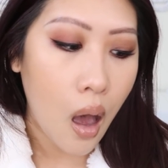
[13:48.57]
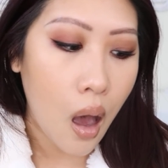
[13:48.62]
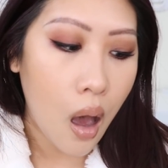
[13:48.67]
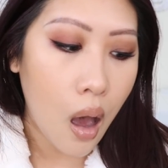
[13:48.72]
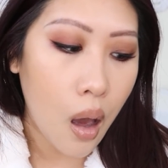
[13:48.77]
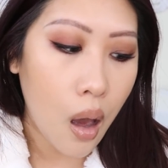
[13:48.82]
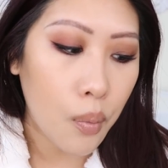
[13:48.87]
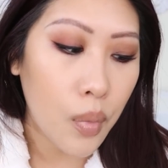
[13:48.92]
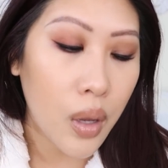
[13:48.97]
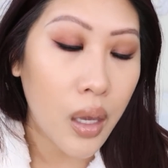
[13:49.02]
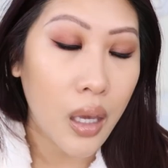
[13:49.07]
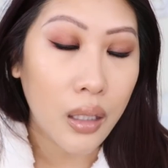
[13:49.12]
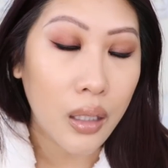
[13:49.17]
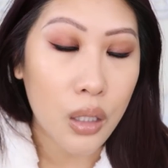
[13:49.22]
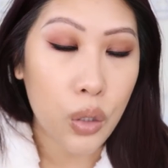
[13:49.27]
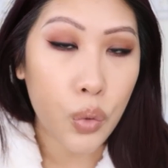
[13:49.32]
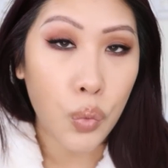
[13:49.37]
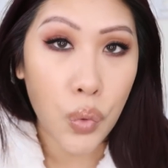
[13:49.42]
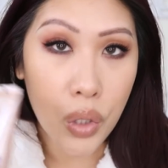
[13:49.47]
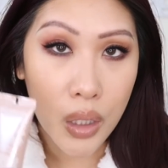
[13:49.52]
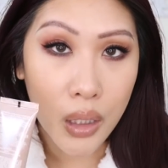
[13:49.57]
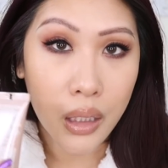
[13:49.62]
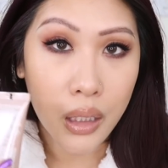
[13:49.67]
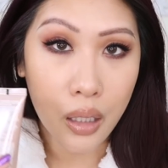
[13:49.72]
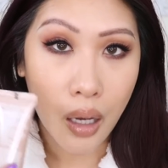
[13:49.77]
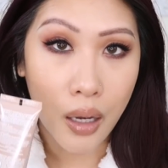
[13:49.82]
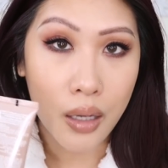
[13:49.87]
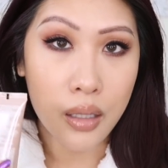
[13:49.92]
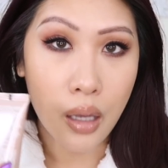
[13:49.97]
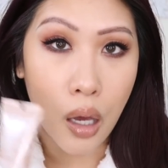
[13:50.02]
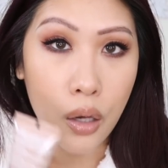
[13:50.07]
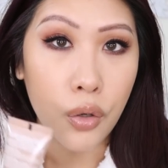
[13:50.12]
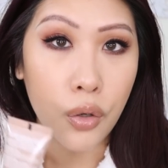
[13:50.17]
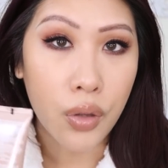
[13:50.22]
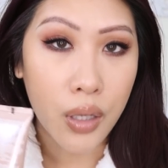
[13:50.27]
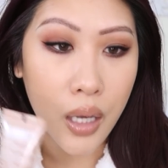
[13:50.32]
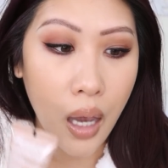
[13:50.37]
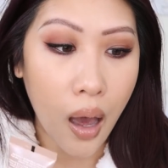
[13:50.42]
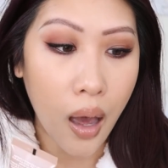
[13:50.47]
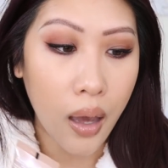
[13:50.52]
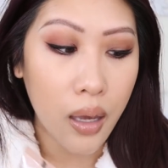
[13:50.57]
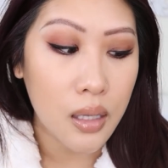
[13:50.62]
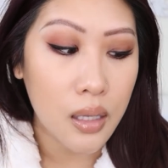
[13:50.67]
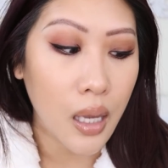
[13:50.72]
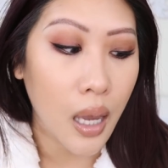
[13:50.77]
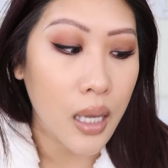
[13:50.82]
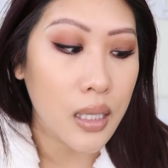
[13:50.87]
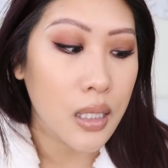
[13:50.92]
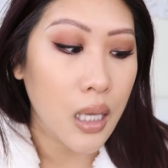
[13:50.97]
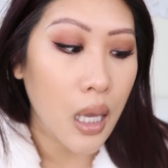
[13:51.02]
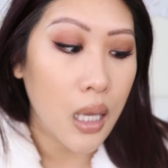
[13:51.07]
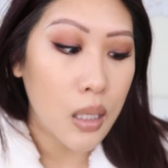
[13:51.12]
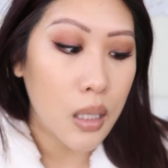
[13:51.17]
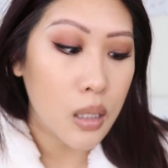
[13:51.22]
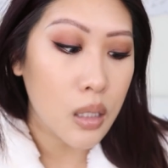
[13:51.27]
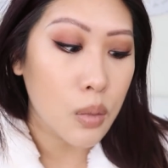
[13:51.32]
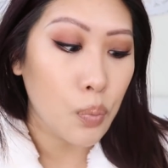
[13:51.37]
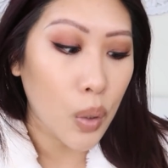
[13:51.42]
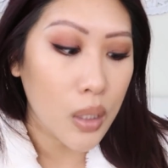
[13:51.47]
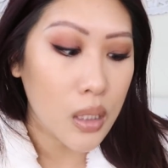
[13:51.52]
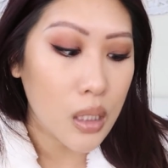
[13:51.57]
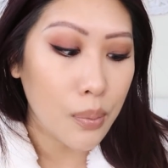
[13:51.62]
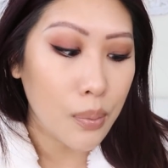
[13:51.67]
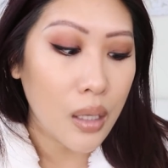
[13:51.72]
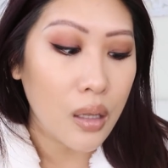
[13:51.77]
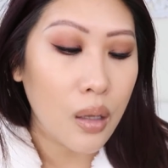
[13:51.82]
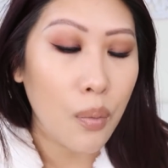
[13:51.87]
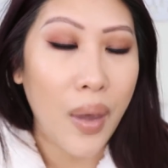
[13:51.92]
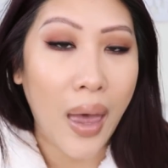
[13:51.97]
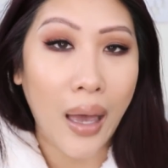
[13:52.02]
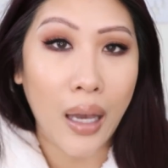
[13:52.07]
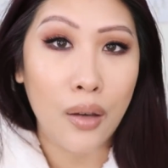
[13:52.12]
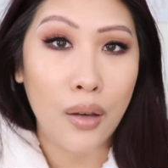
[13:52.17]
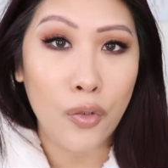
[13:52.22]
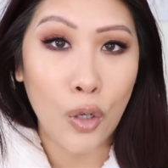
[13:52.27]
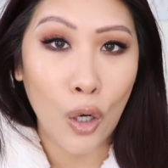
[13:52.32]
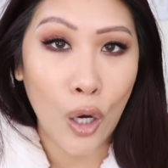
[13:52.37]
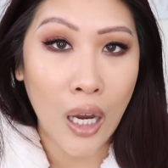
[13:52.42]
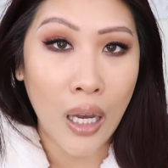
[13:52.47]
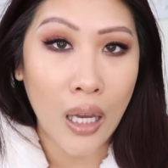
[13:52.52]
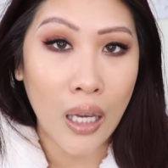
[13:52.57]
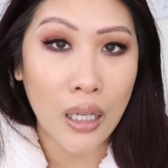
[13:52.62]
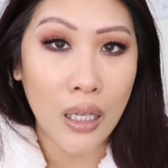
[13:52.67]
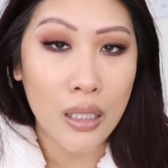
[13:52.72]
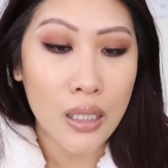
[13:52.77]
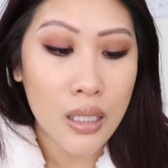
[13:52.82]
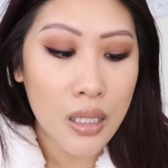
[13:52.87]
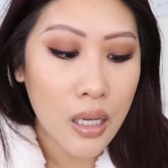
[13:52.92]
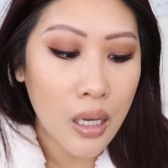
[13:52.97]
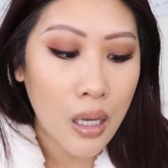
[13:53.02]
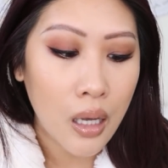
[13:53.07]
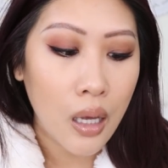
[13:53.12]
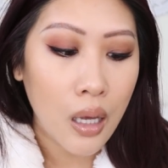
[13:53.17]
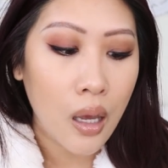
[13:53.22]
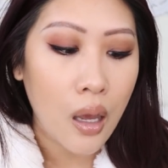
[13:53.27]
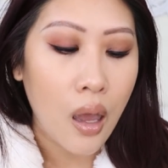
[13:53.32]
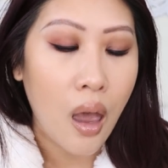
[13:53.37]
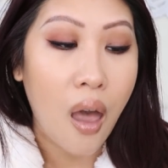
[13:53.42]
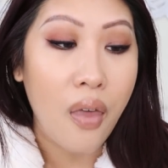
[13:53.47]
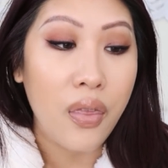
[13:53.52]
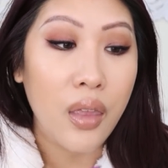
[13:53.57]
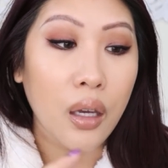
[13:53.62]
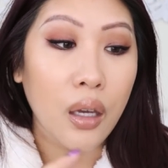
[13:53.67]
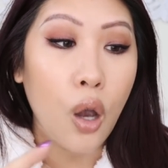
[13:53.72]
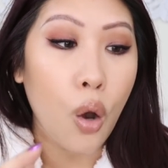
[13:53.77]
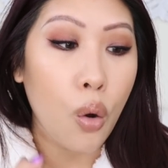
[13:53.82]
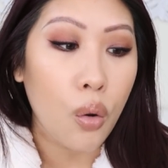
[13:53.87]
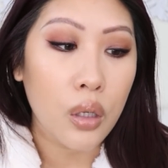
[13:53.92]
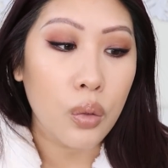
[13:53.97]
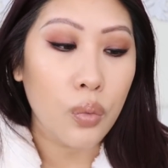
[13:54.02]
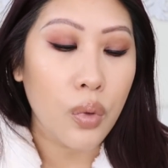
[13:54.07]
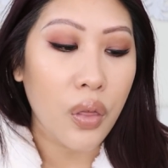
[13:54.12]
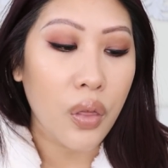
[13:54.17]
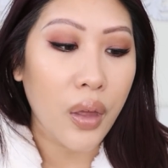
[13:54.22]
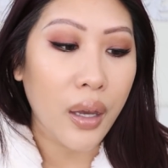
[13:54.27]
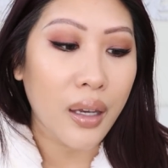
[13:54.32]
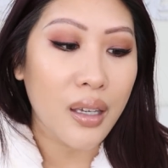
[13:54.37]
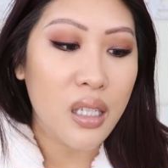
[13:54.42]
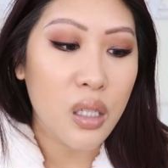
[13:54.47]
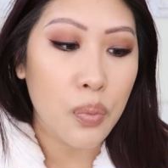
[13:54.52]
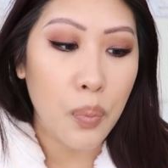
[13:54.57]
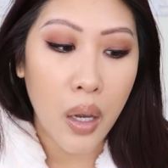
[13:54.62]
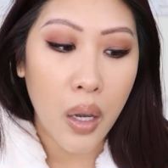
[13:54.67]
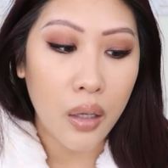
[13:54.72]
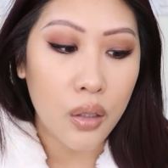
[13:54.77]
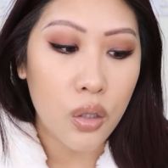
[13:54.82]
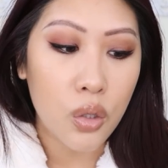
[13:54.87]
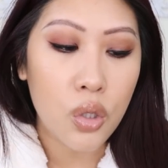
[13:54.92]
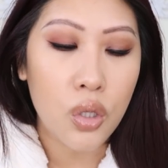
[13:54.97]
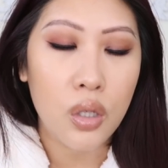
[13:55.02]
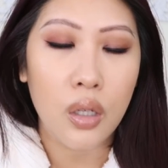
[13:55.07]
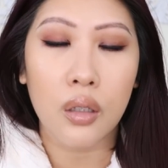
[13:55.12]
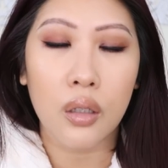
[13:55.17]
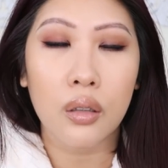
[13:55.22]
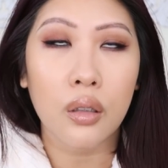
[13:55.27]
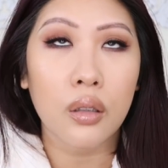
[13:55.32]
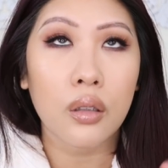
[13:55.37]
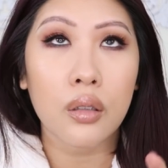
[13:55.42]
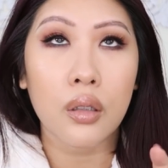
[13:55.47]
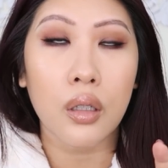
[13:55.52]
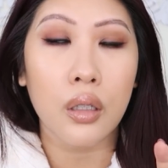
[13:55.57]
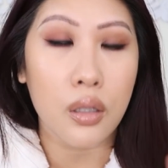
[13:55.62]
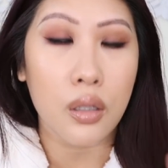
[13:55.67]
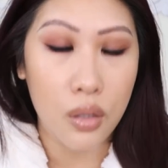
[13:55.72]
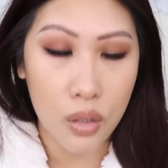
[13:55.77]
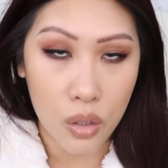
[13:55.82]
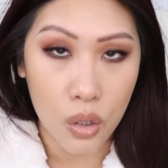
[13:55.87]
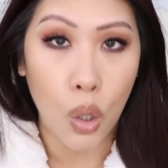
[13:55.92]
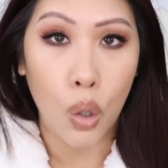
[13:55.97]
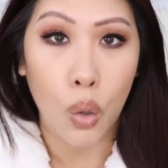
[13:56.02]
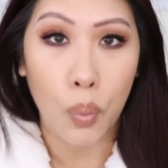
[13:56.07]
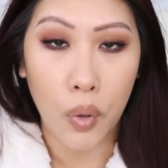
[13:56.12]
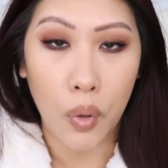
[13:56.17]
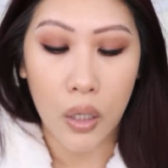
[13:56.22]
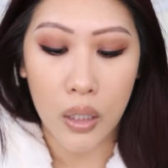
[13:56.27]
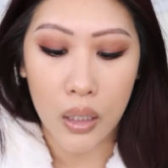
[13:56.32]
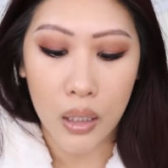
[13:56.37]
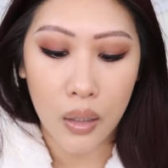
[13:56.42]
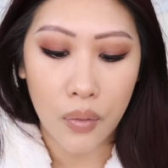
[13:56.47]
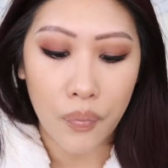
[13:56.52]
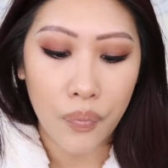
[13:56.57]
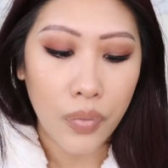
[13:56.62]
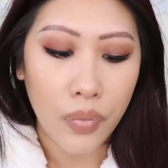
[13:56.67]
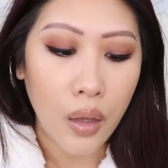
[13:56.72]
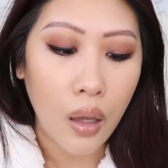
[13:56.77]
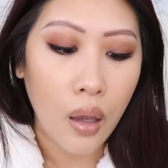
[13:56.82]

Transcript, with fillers: Um, and it's really nice under the eyes. I say put some on the back of your hand and then go in with like a sponge. It's so pretty.